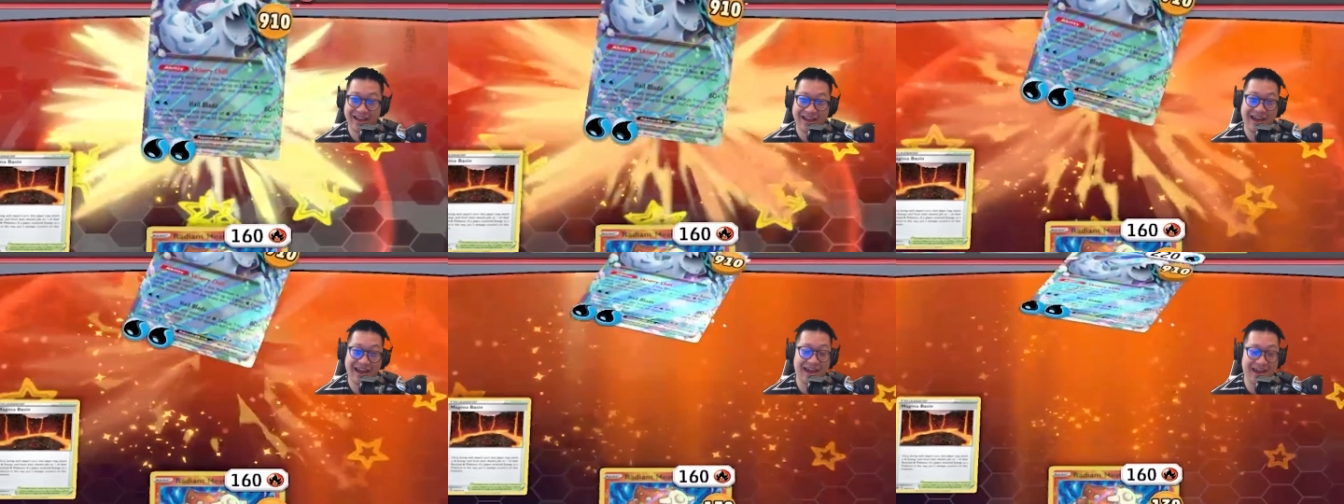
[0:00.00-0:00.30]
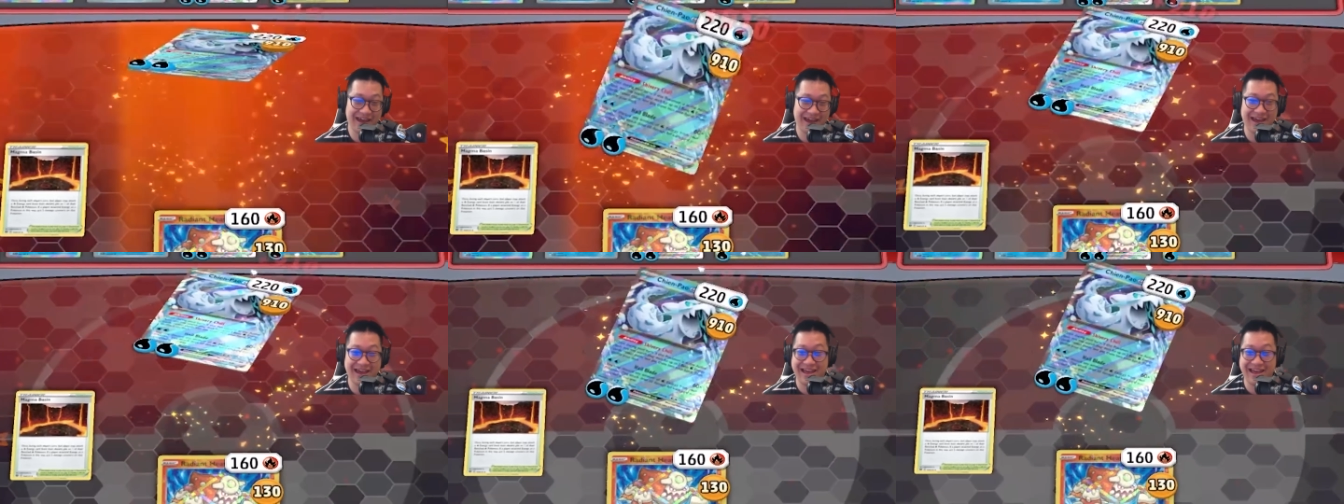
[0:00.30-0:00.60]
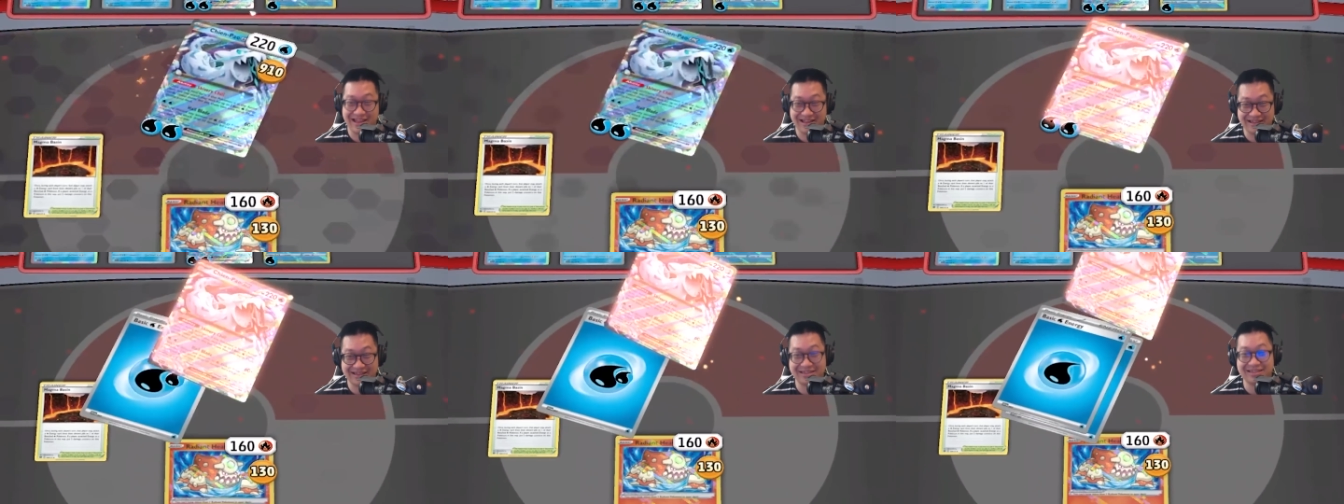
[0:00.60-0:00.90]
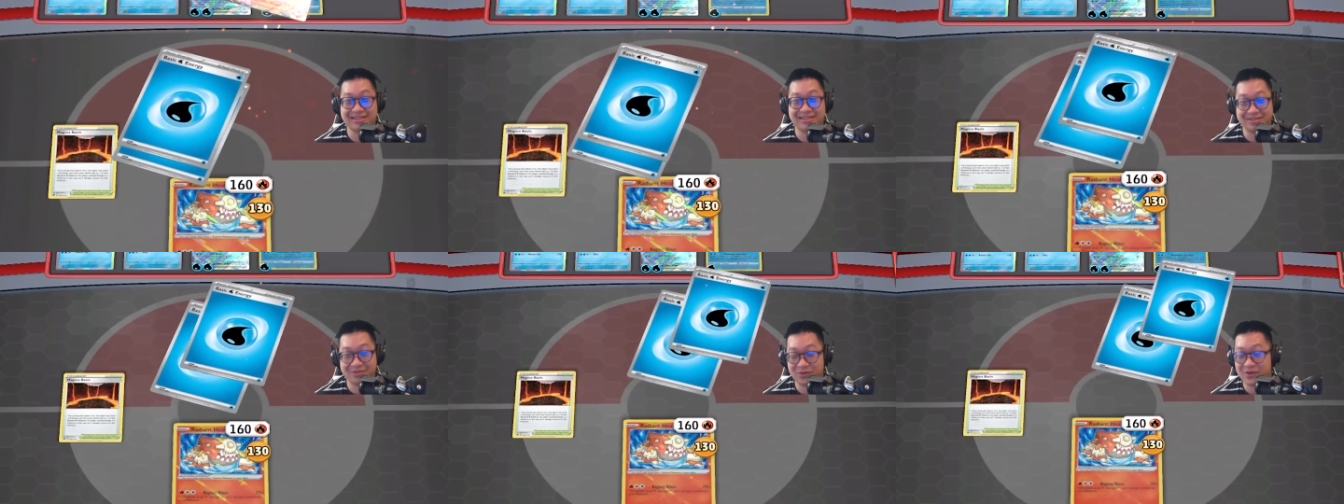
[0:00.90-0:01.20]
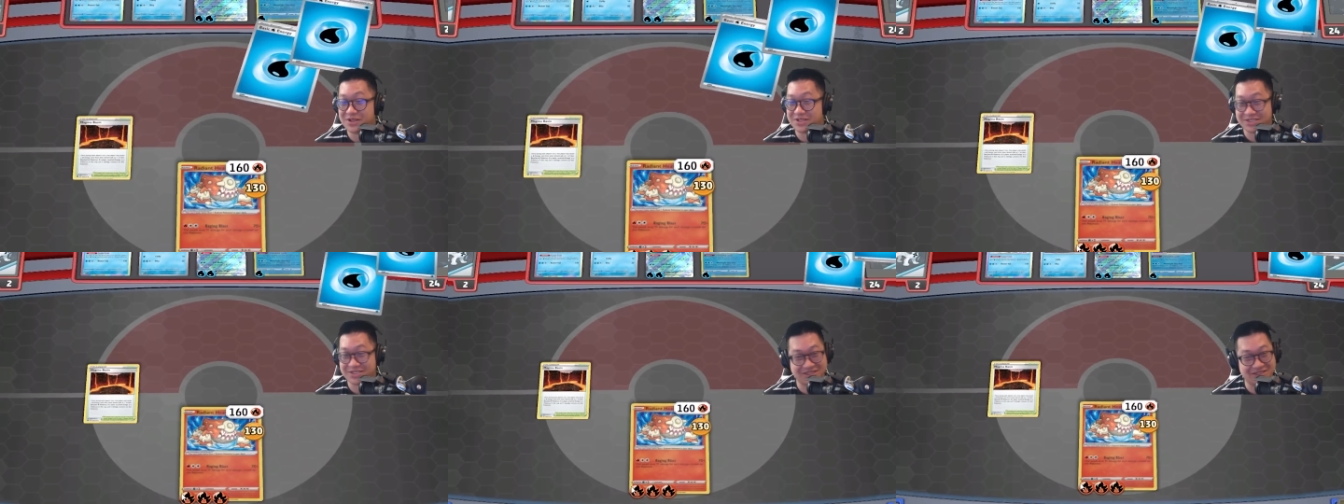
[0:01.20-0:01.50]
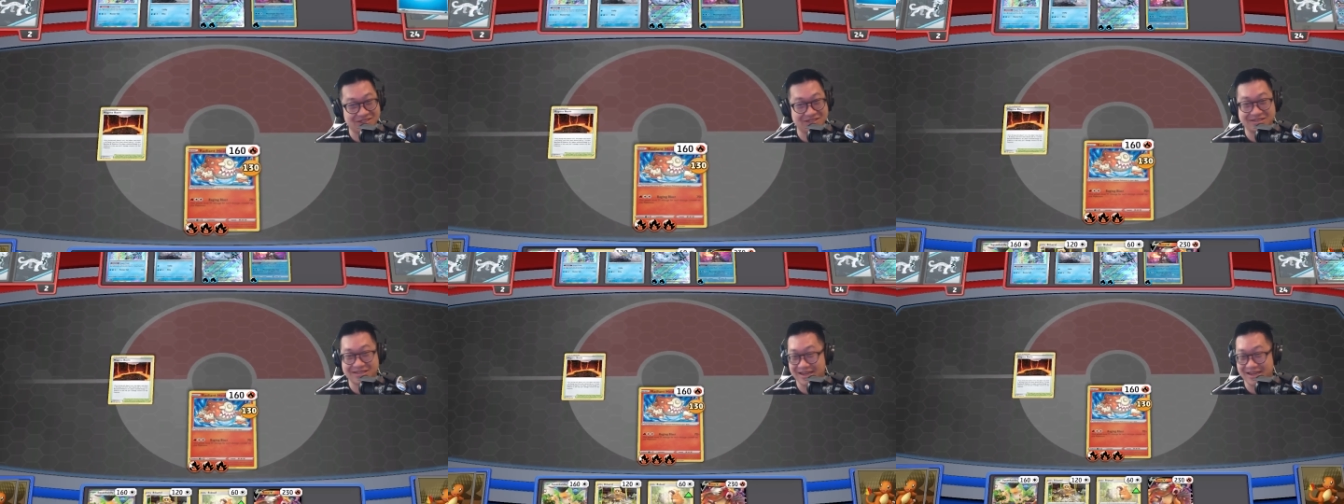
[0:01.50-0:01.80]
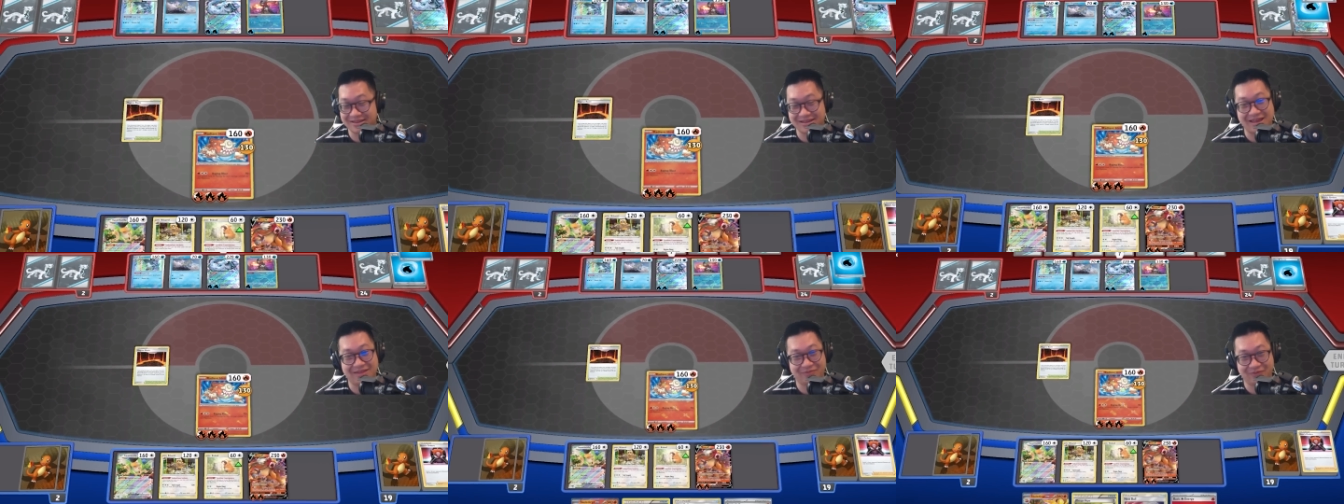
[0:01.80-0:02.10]
And we just
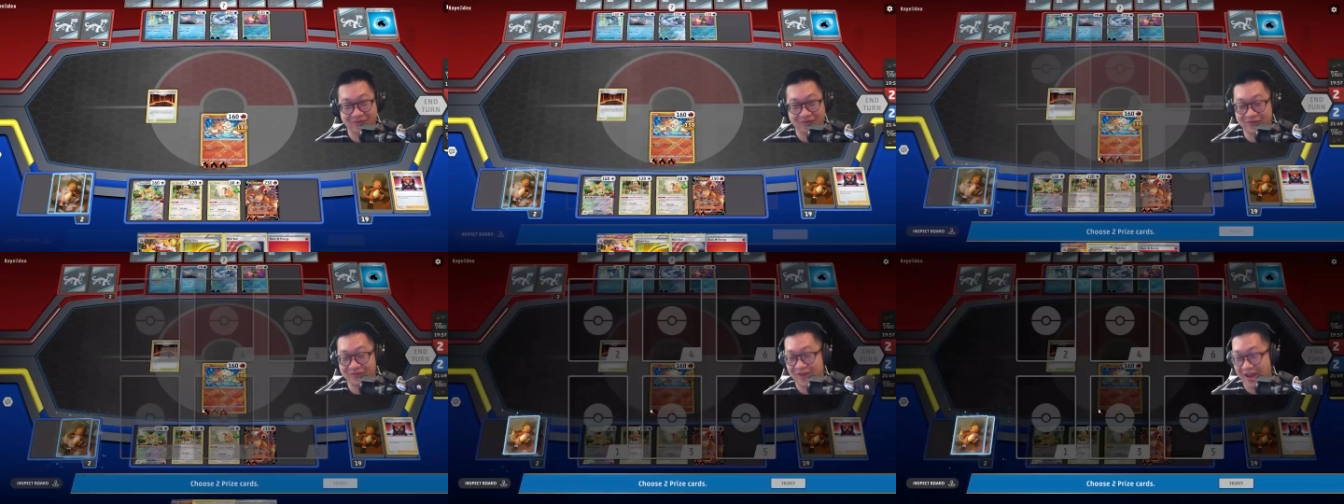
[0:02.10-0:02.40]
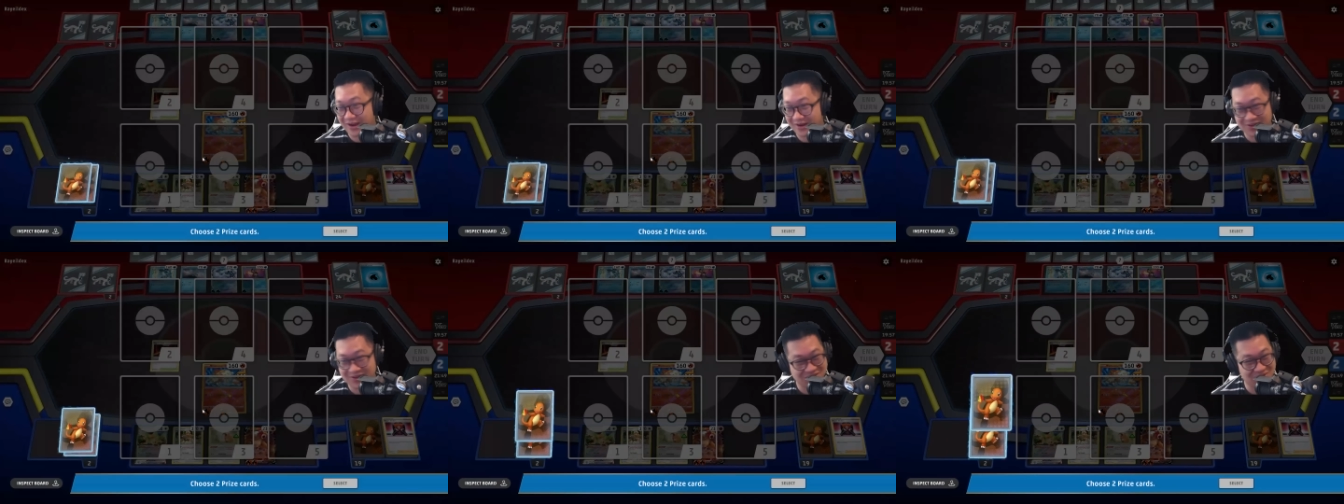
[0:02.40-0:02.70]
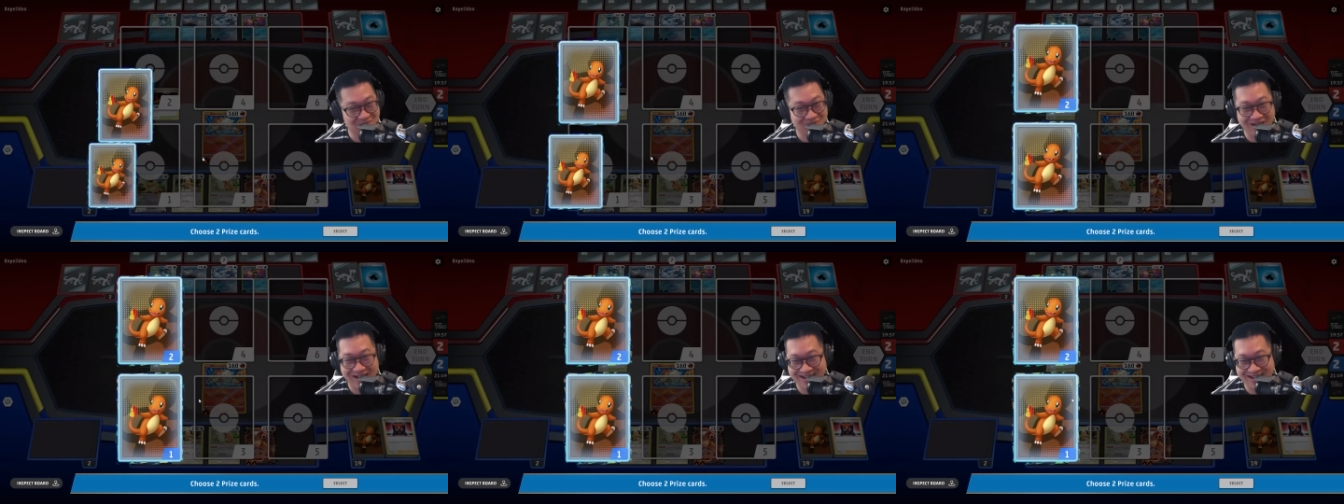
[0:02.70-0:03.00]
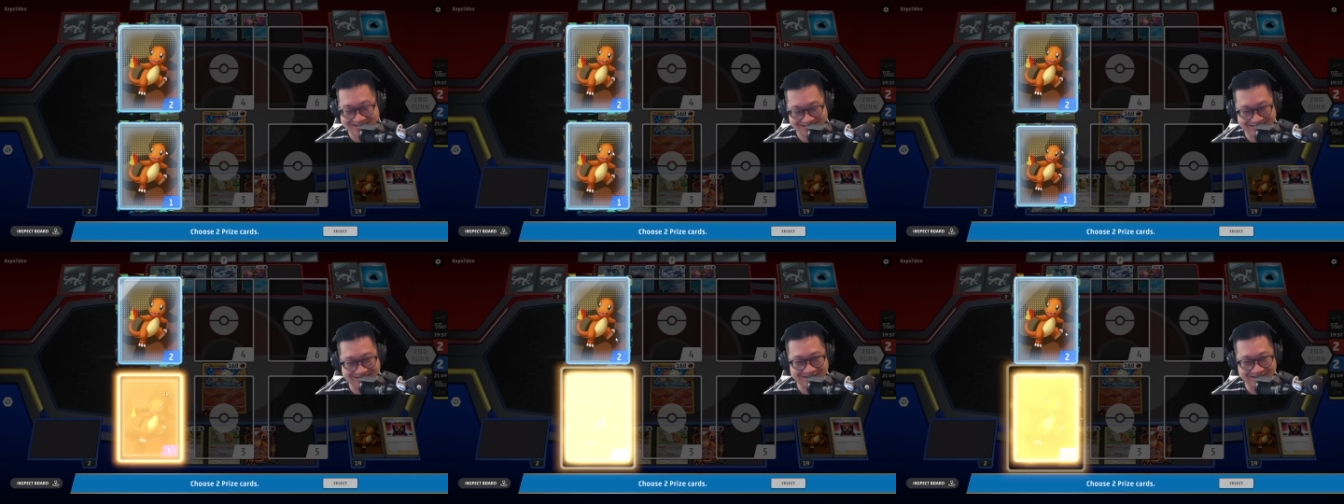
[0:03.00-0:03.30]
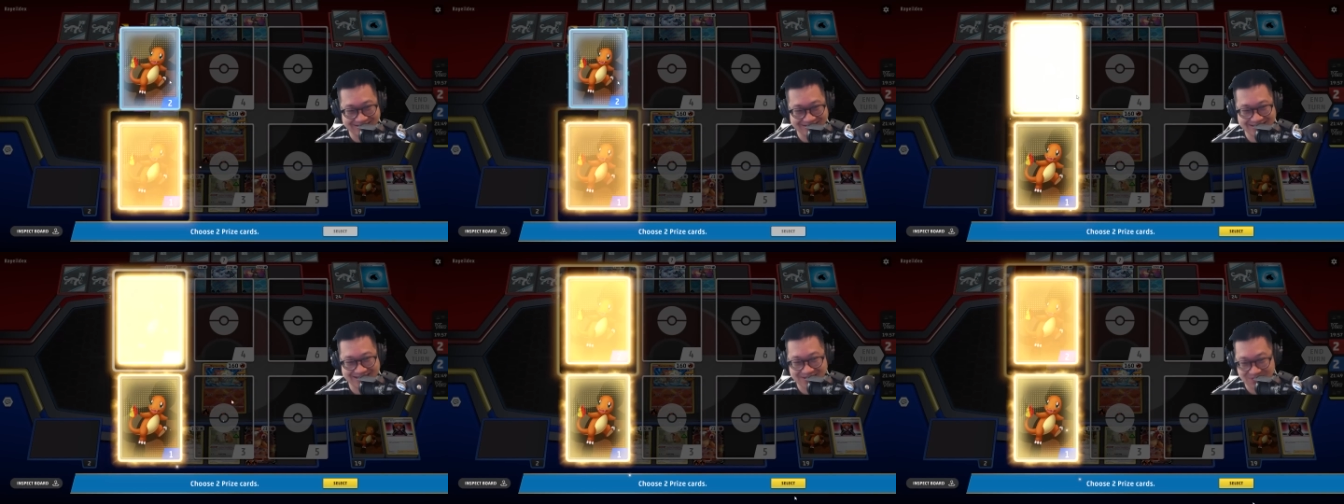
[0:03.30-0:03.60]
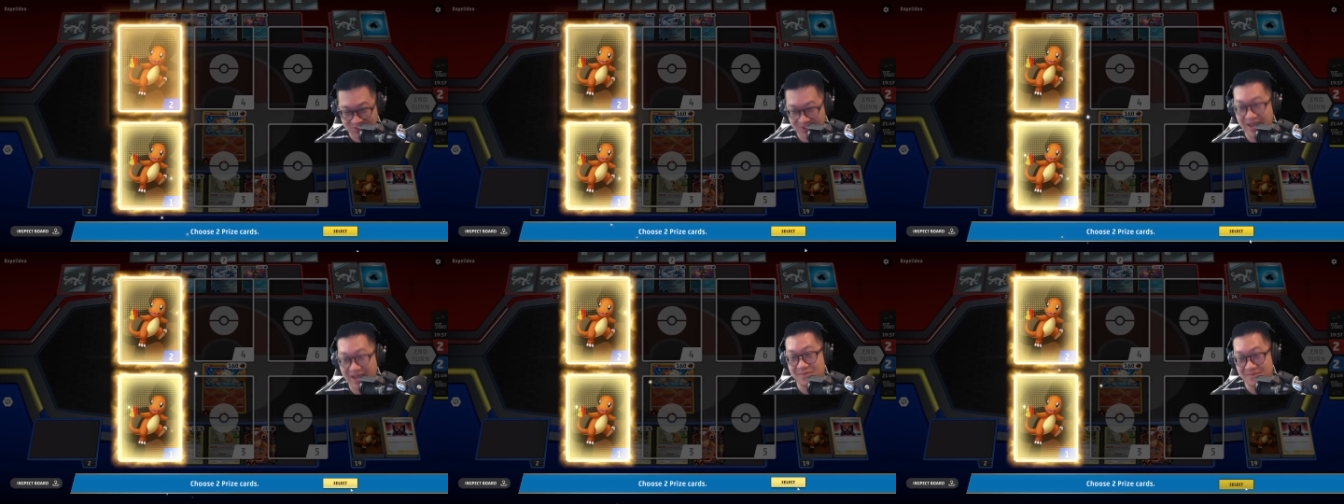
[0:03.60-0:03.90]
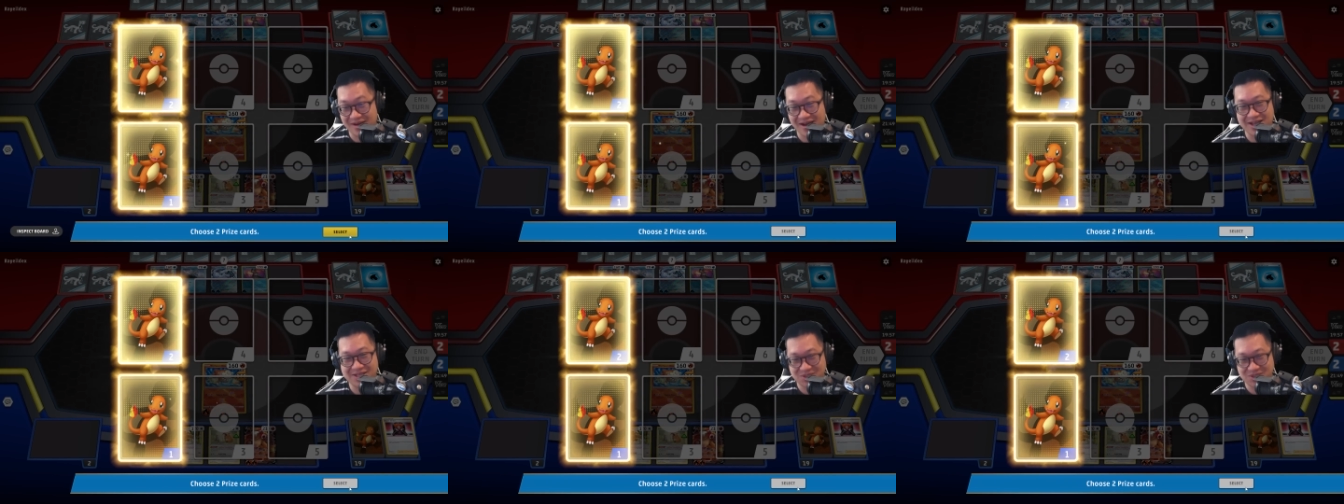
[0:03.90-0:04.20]
take that Final two prize cards because we have
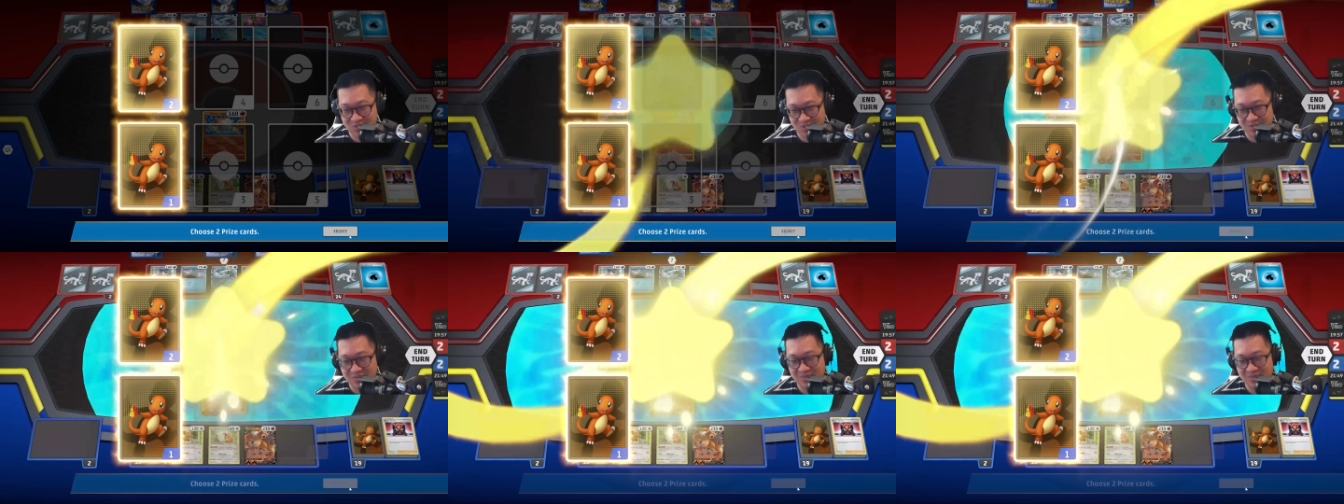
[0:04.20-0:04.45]
Boss Order.